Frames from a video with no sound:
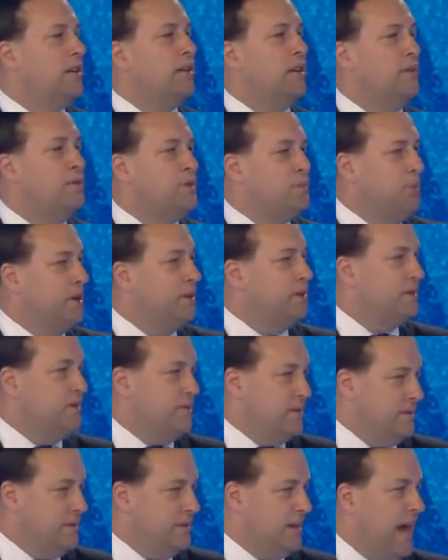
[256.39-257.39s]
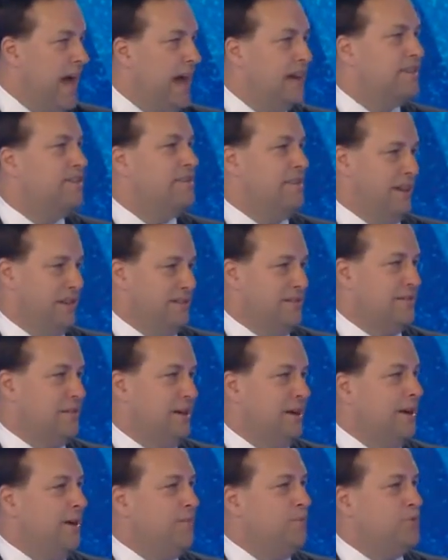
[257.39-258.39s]
gives businesses access
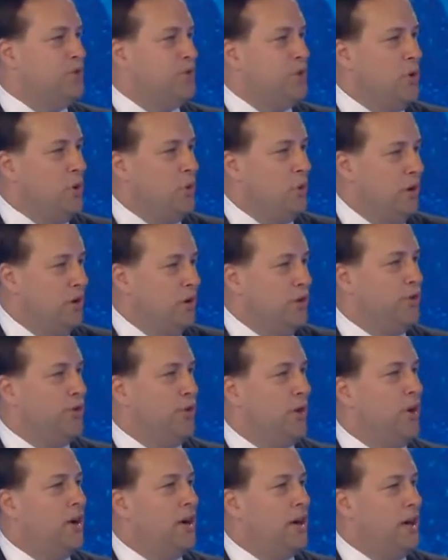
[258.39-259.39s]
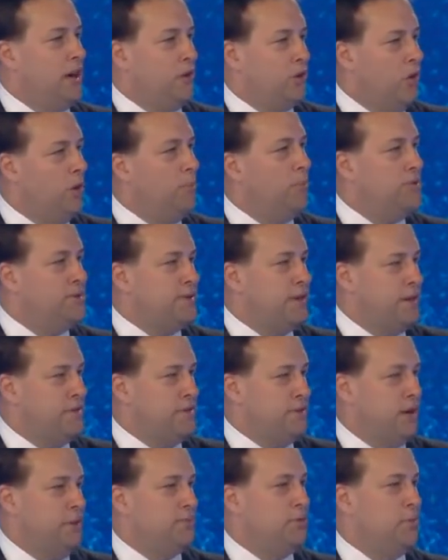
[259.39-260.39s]
to an authority and
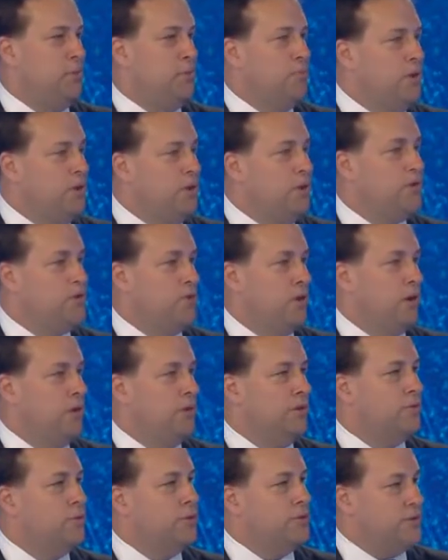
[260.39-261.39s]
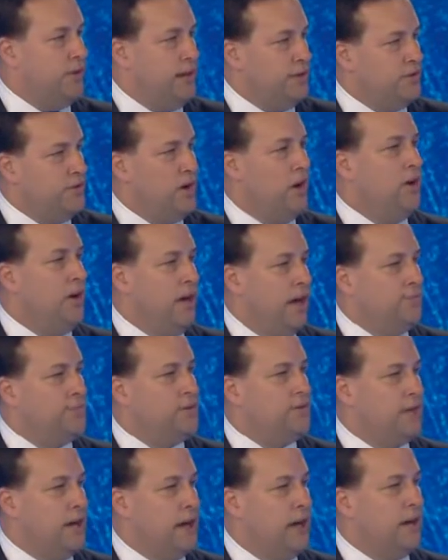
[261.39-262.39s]
compensation up to a million dollars, which they don't have
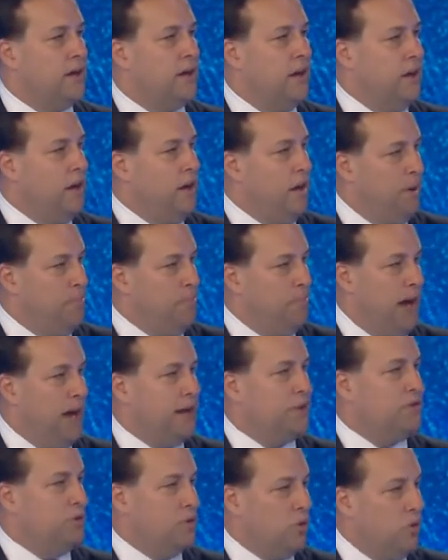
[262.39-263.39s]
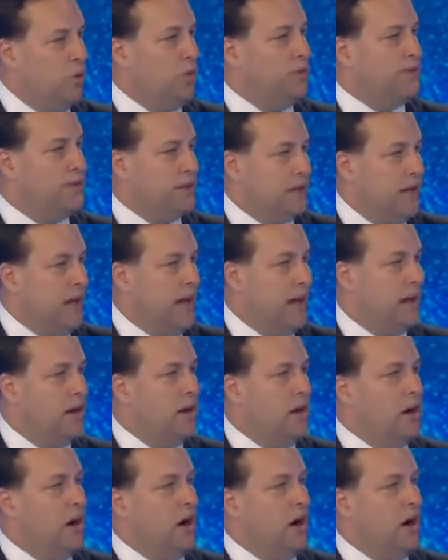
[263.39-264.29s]
to take a bank to court to get.